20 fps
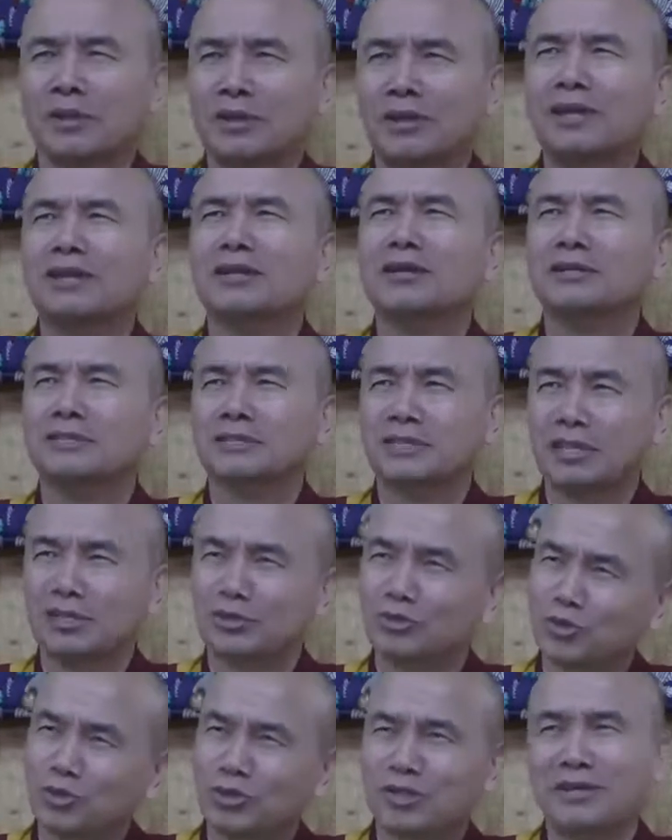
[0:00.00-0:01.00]
And I
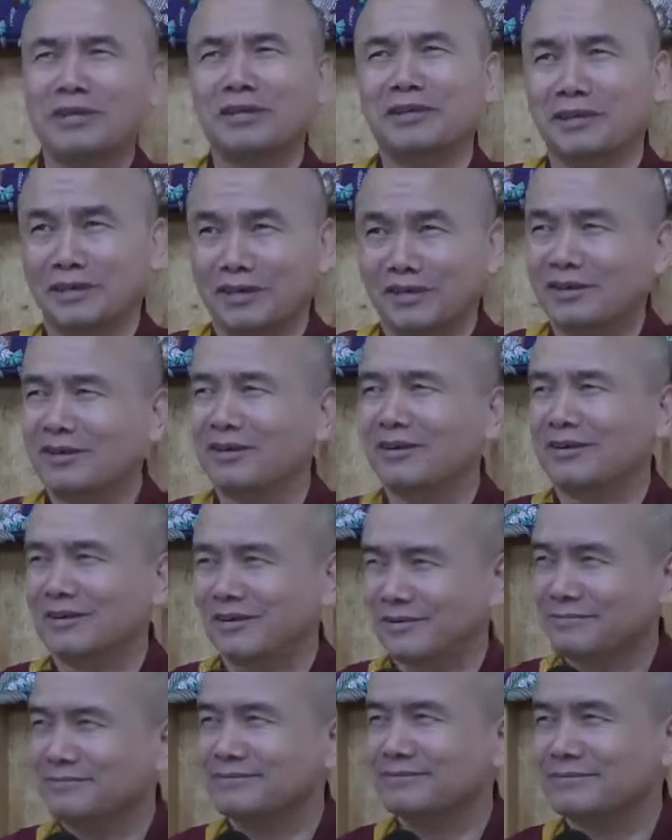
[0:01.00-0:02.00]
said, okay,
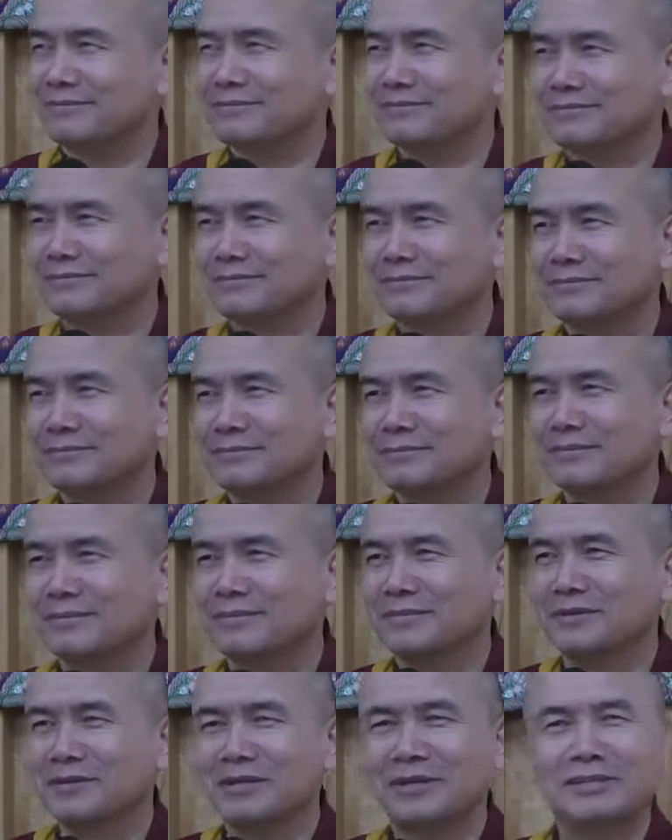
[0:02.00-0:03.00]

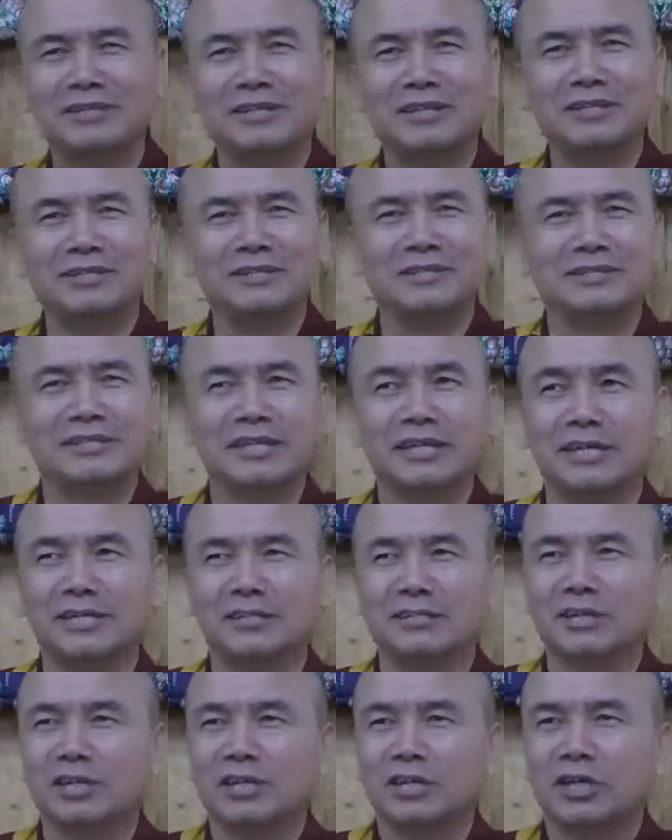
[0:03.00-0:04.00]
and then he
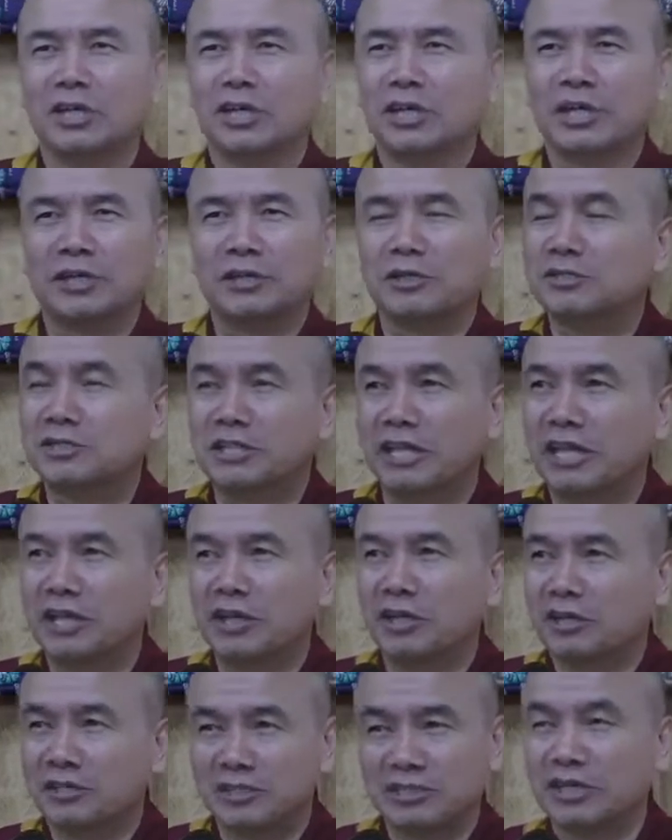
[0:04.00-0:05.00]
said, is
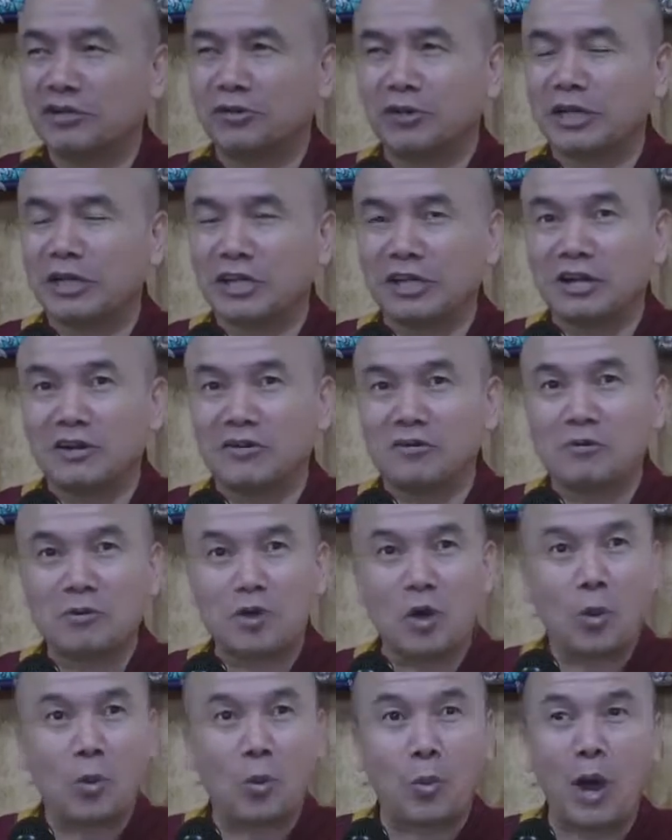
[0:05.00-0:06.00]
there really a
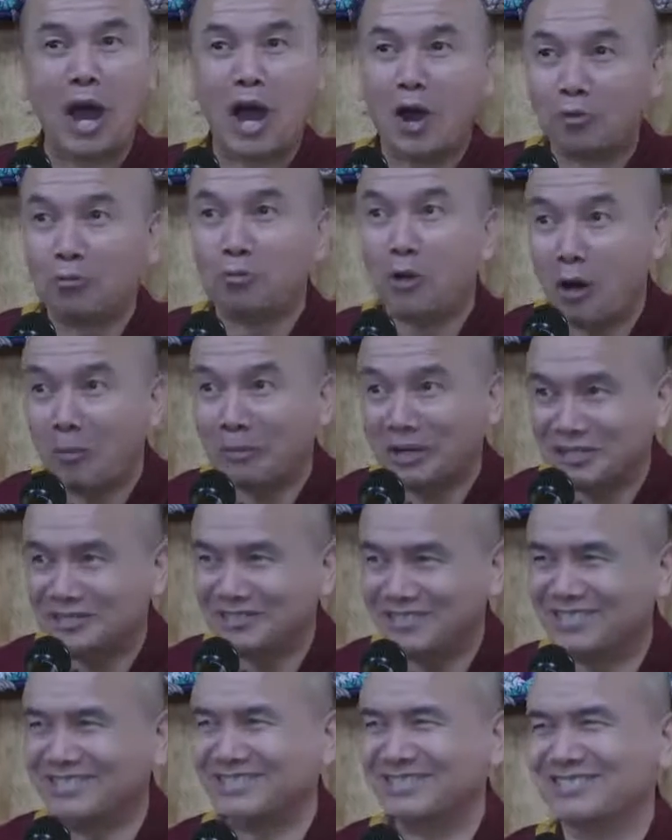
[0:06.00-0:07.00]
wow
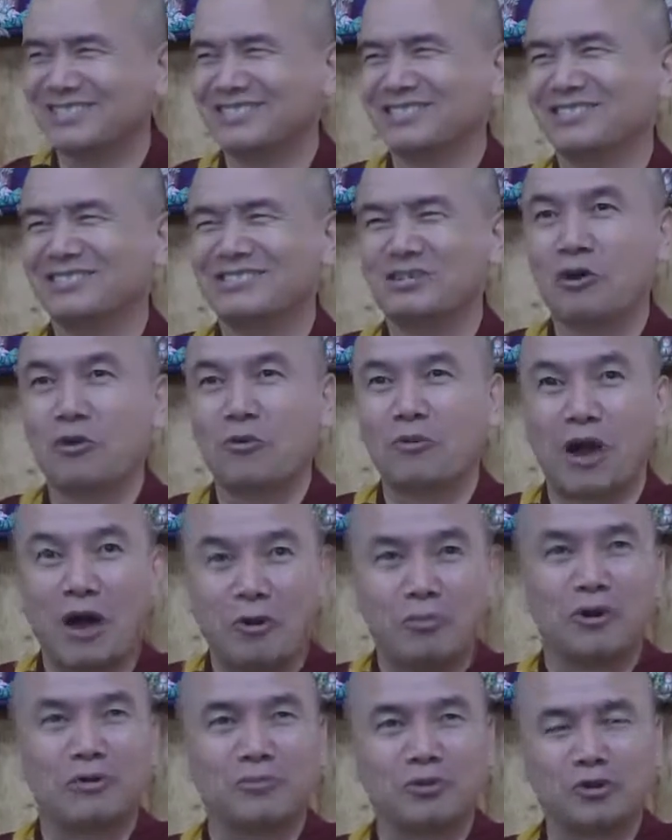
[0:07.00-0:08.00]
moment?
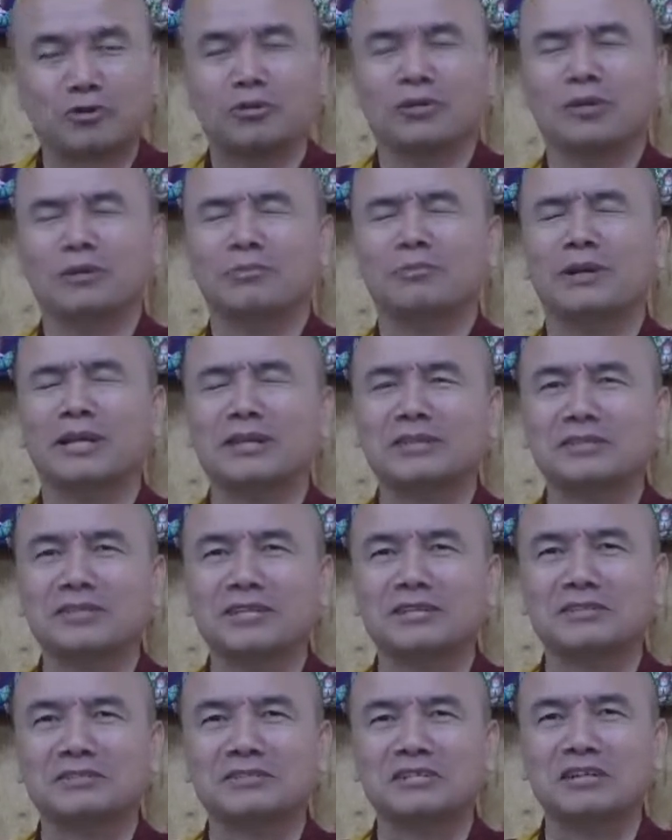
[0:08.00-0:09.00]
Wow moment, you
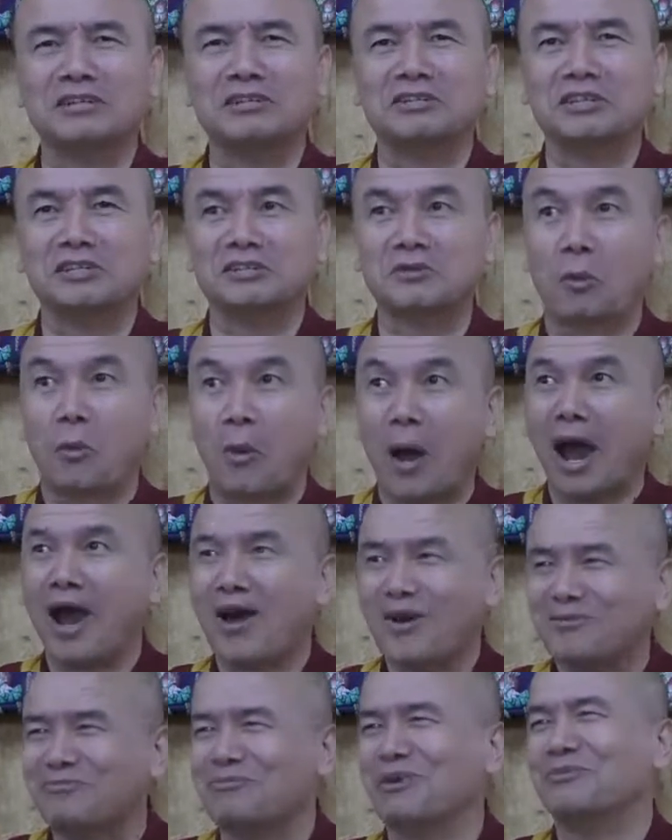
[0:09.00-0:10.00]
meditate and suddenly there's a
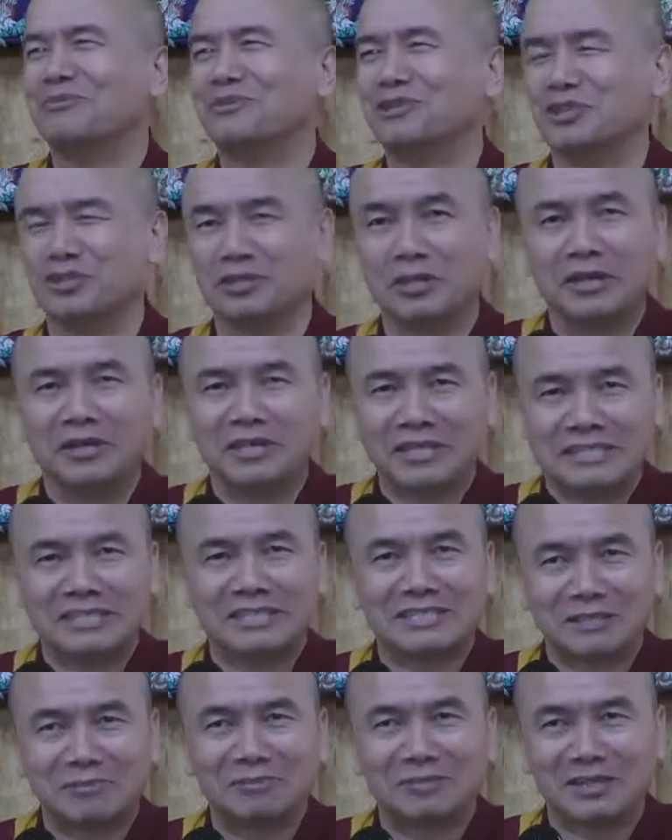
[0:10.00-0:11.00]
wow moment. Is
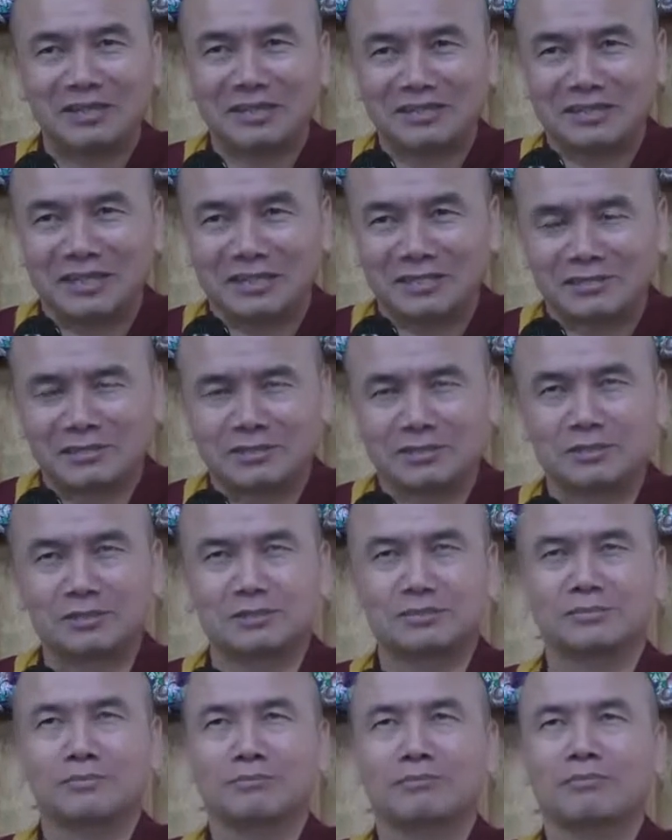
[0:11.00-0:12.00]
there something like this?